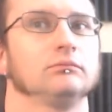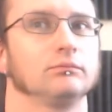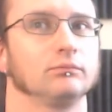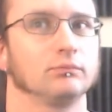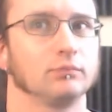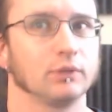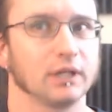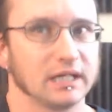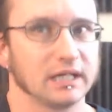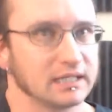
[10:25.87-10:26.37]

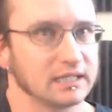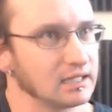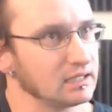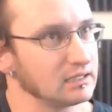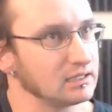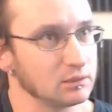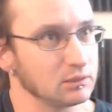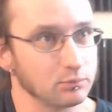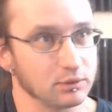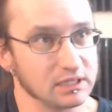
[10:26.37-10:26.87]
break it down
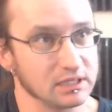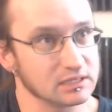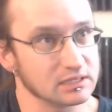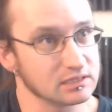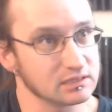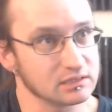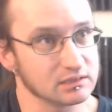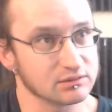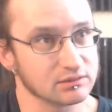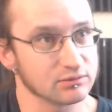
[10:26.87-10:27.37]
into
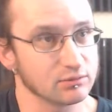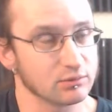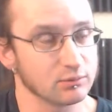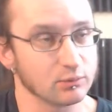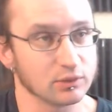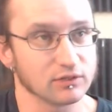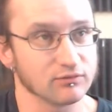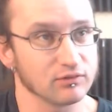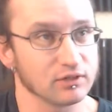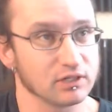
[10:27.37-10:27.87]
pieces
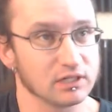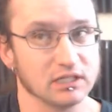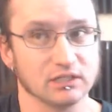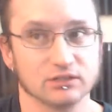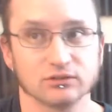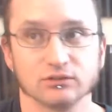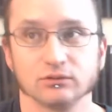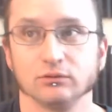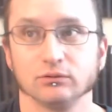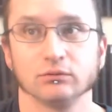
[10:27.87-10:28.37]
whenever you need
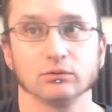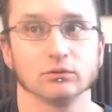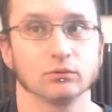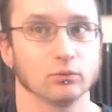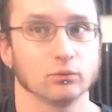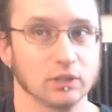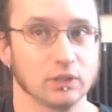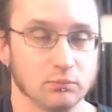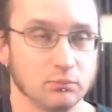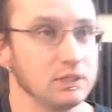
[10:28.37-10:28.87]
to
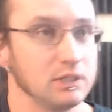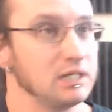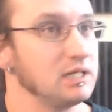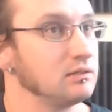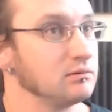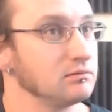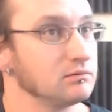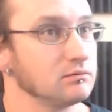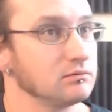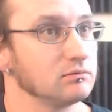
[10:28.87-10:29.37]
repeat
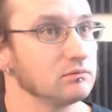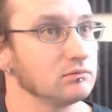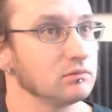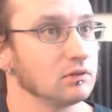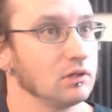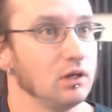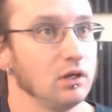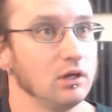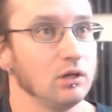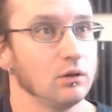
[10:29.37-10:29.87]

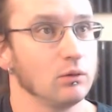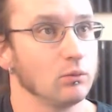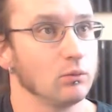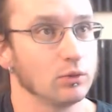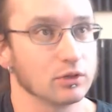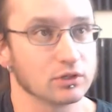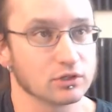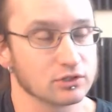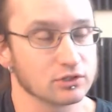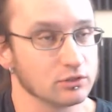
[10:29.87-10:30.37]

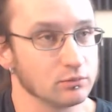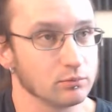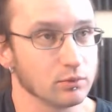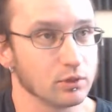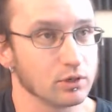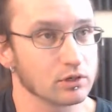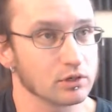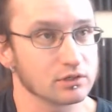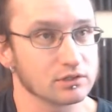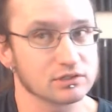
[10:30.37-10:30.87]
one or two
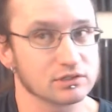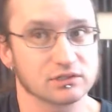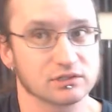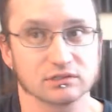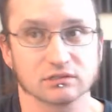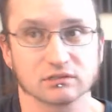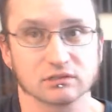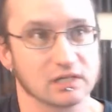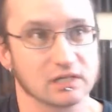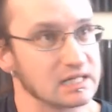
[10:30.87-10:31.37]
bars
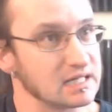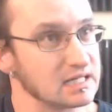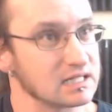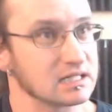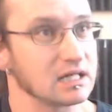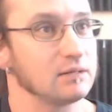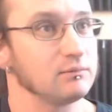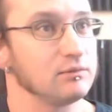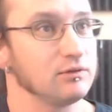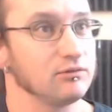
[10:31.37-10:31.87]

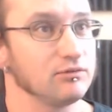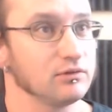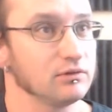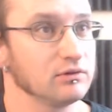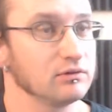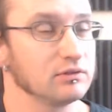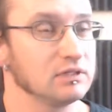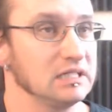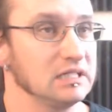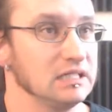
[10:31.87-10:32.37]
anytime you
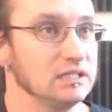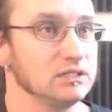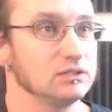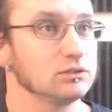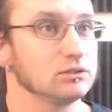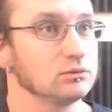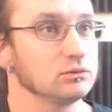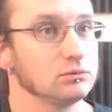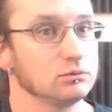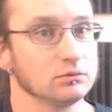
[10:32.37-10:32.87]
feel the need
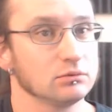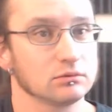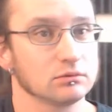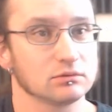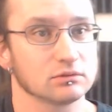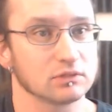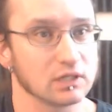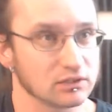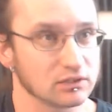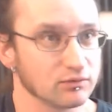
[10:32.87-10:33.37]
to
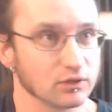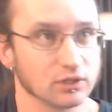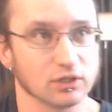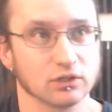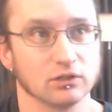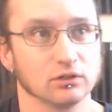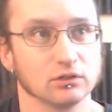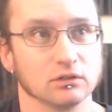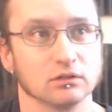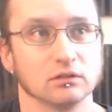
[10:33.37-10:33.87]
so that's very
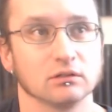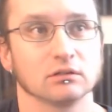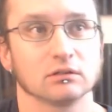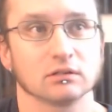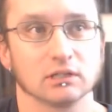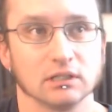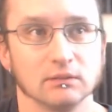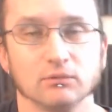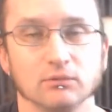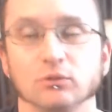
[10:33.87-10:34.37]
good
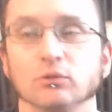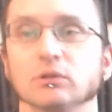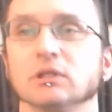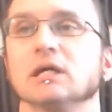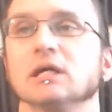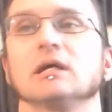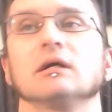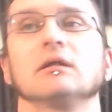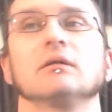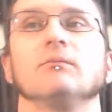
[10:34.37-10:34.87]
keep doing
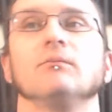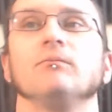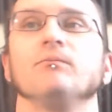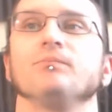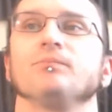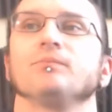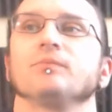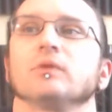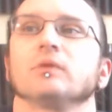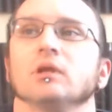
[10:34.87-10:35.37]
that
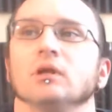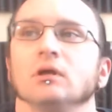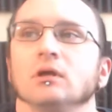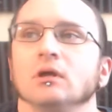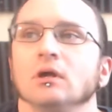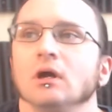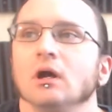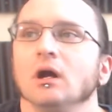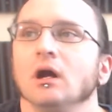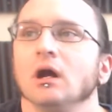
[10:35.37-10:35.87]

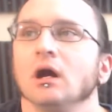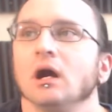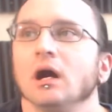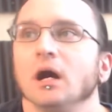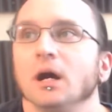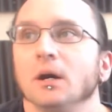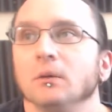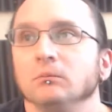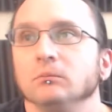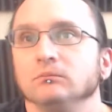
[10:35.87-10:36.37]

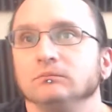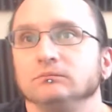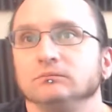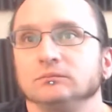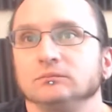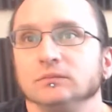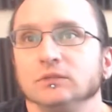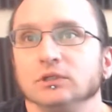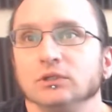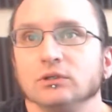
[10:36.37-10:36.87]
um,
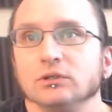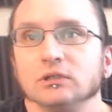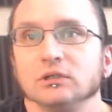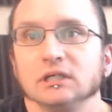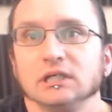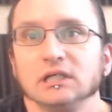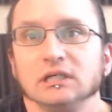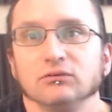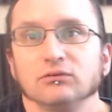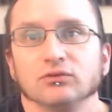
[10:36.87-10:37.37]
you can
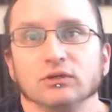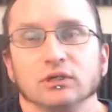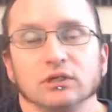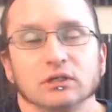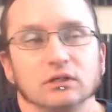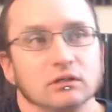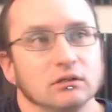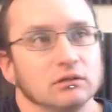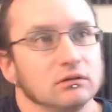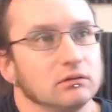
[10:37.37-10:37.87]

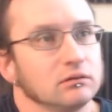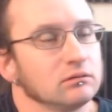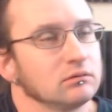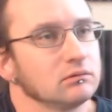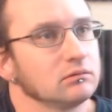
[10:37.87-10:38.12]
even